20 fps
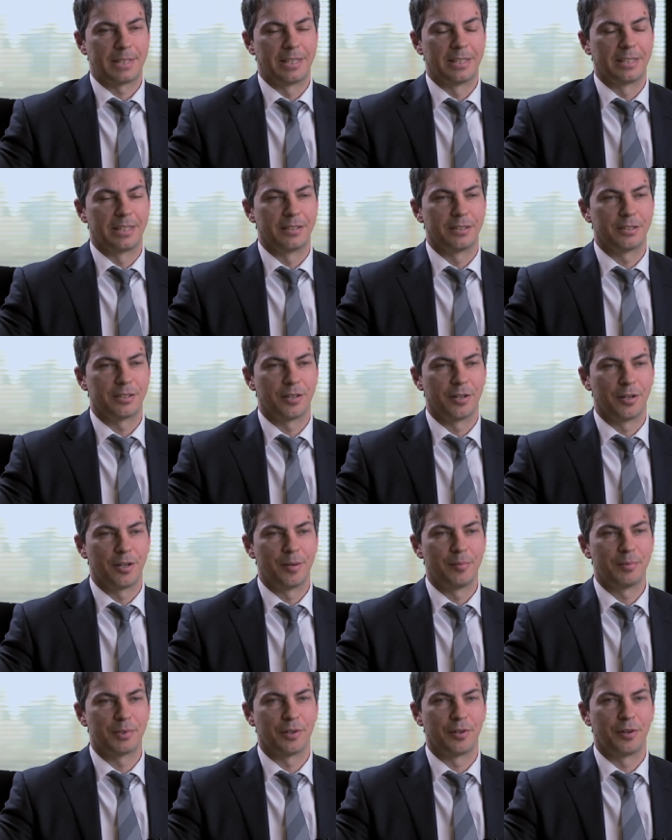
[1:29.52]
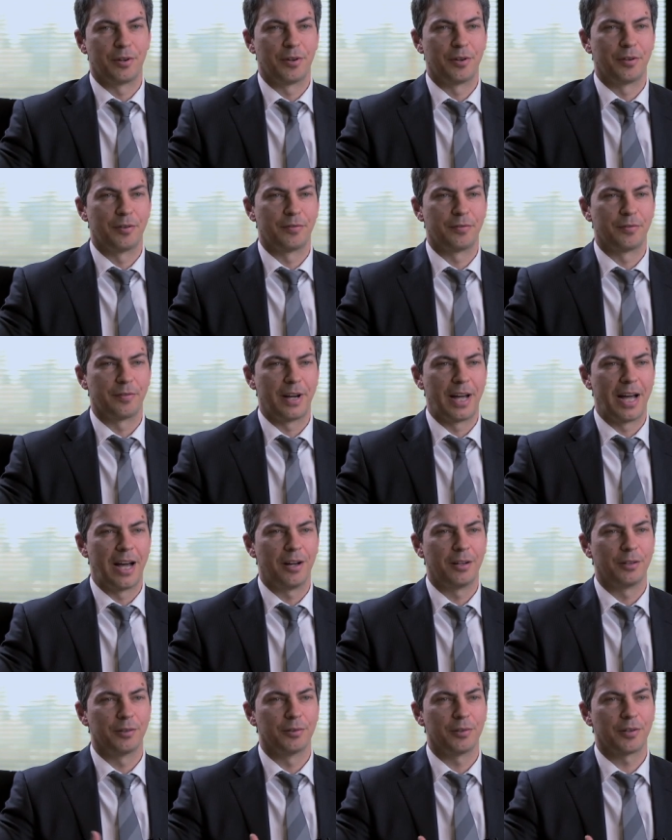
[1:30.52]
In terms of
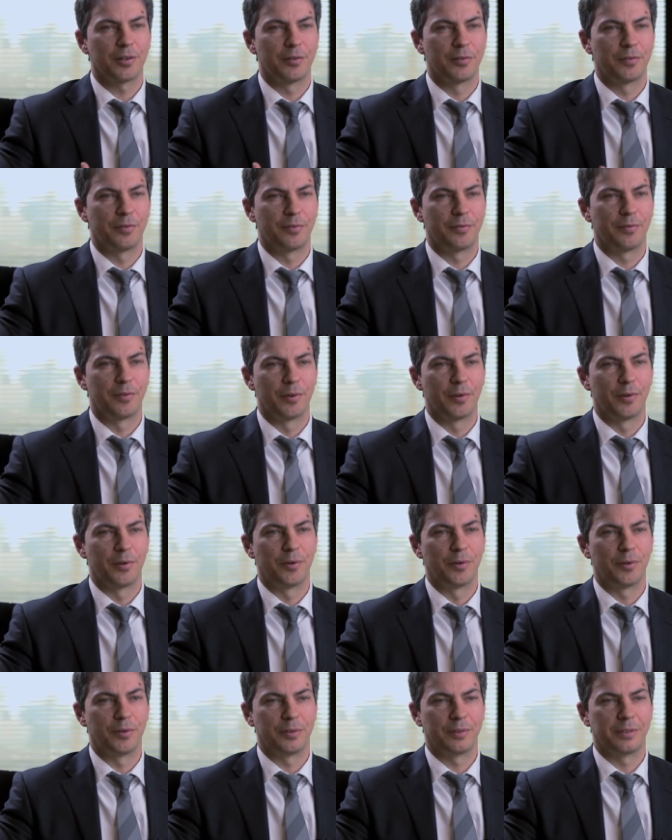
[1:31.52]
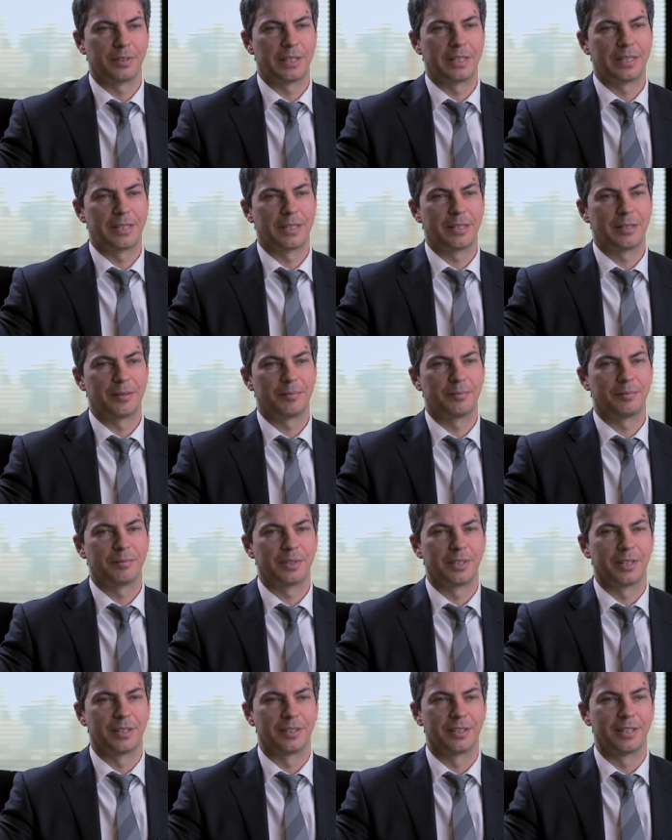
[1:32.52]
outlook for
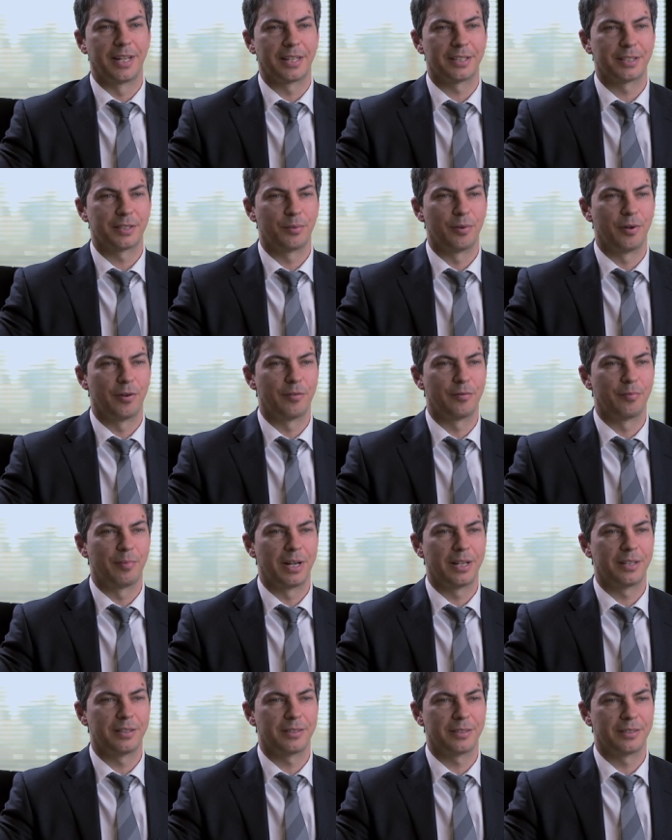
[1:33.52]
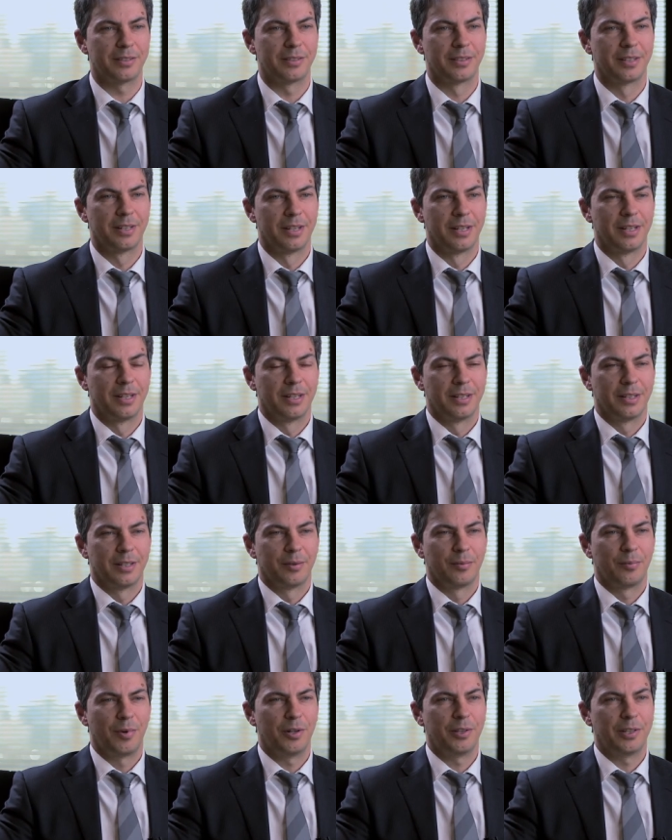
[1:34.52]
the next 12 months,
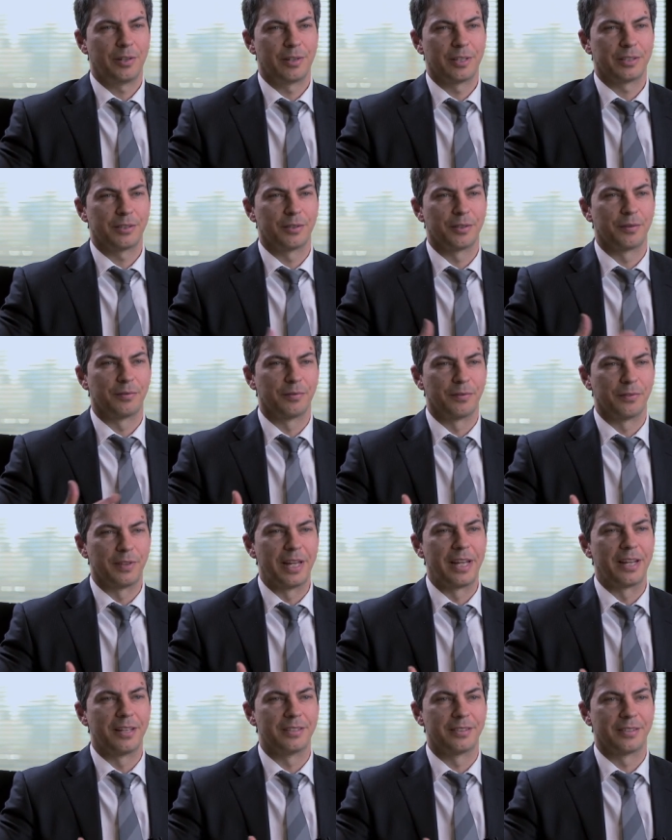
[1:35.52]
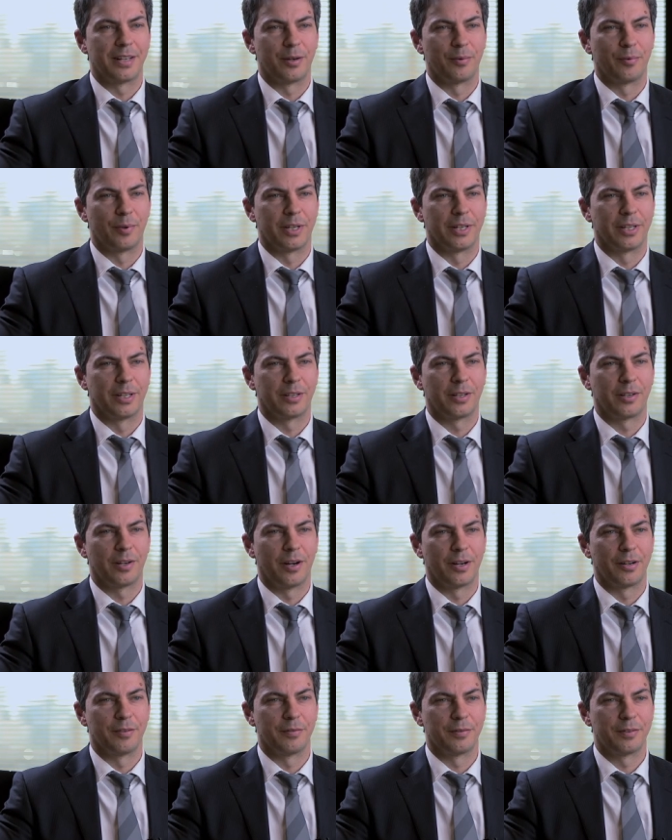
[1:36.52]
while there are sort of things that we
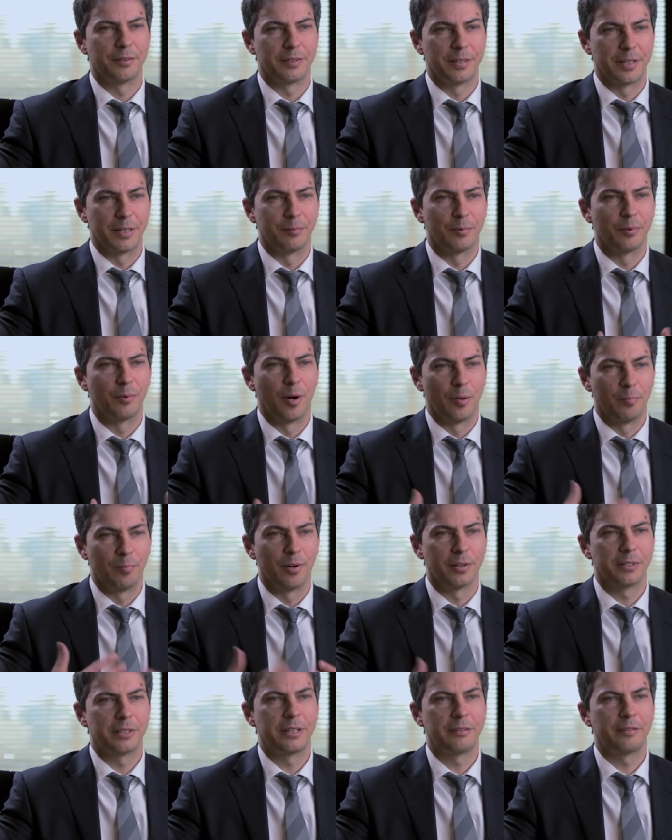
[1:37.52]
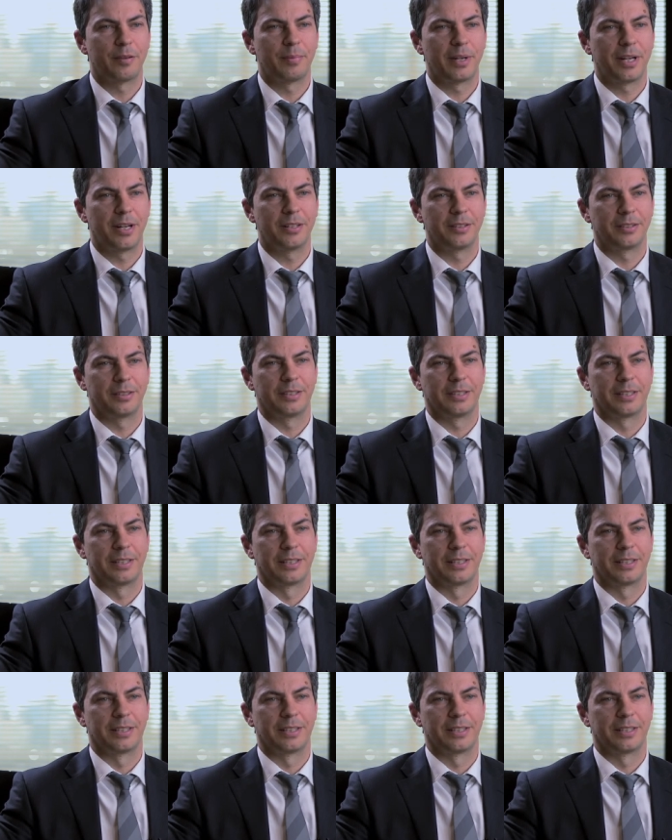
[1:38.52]
kind of seem quite positive about